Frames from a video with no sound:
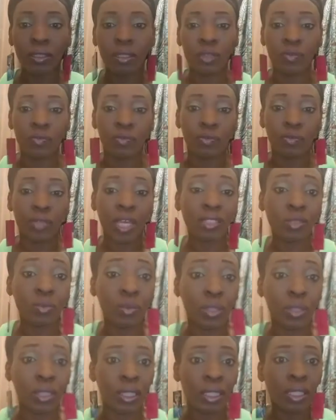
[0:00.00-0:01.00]
If that's
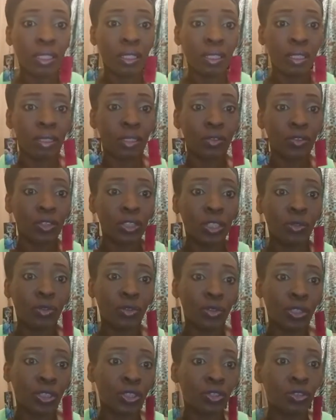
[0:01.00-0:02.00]
what it is, if she
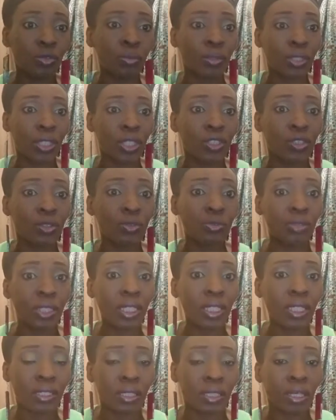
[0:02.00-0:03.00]
don't trust you because you
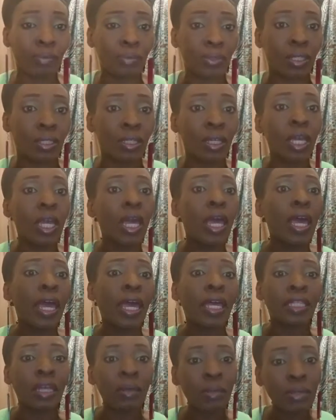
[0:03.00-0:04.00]
did something.
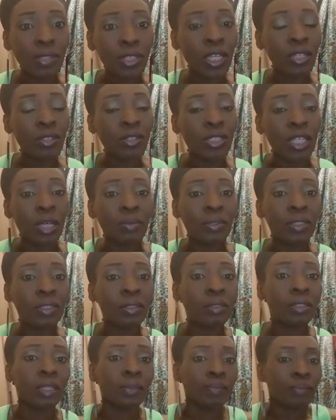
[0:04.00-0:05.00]
And I'm going to tell you
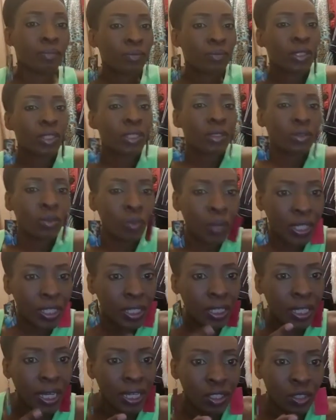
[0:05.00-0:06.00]
something.
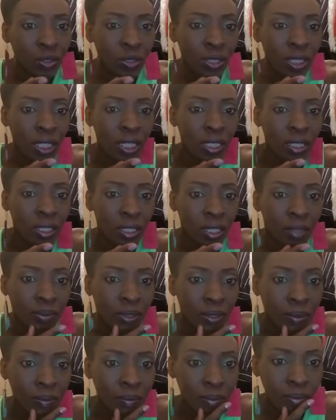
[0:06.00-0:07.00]
Wait, Connie, you said
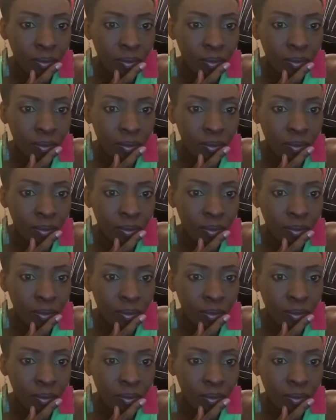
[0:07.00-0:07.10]
something.